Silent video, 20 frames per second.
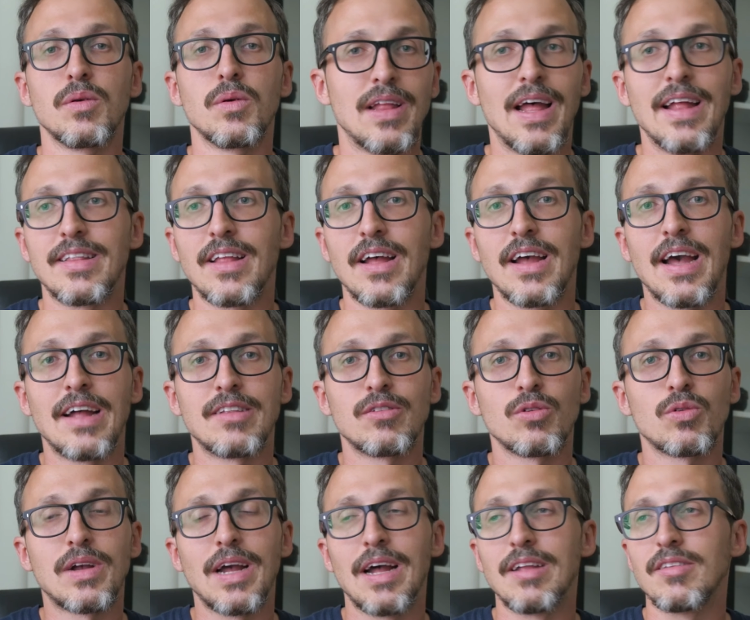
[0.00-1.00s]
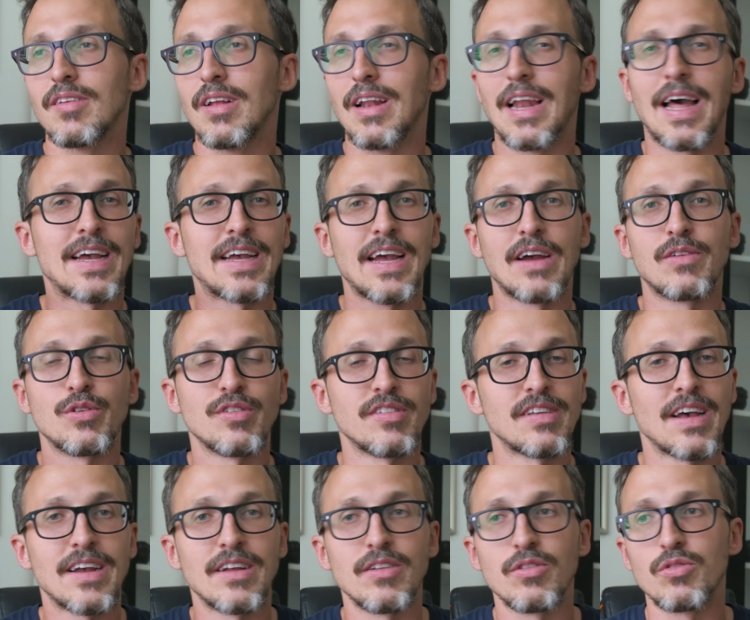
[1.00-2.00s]
then they had to cancel like every
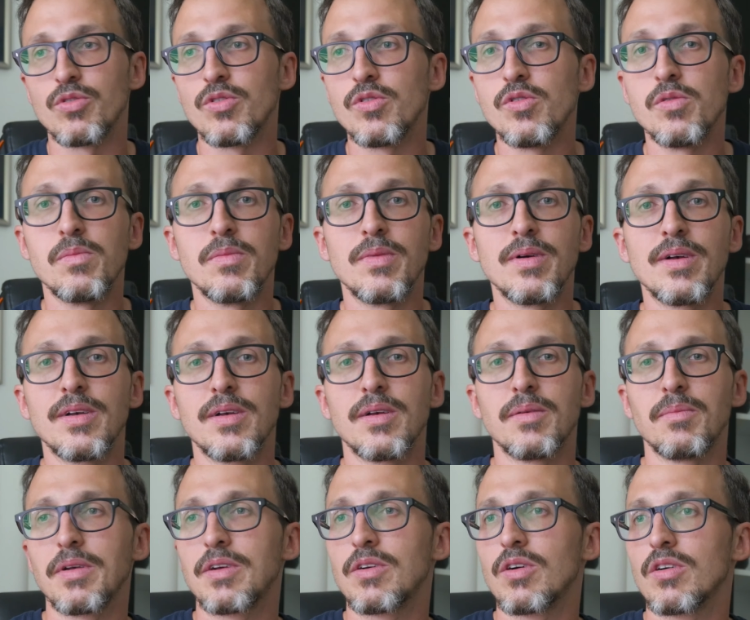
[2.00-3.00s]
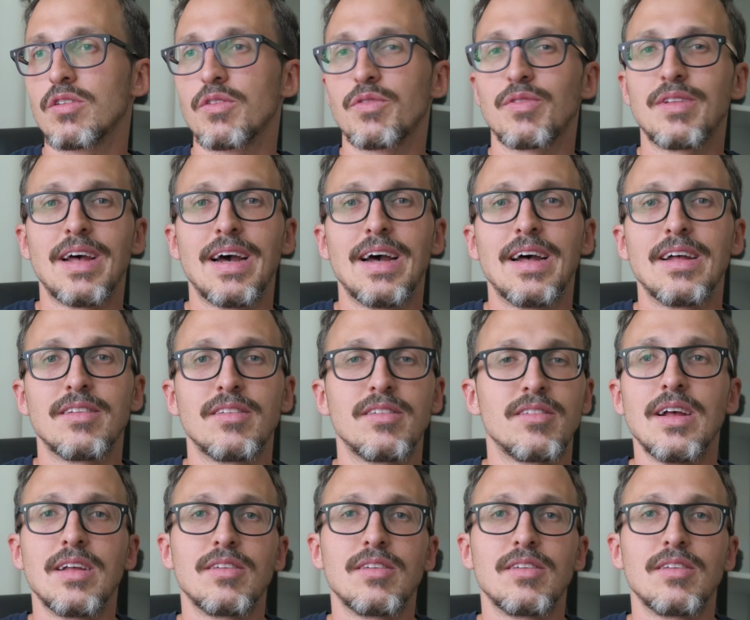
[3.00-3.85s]
second room because of that.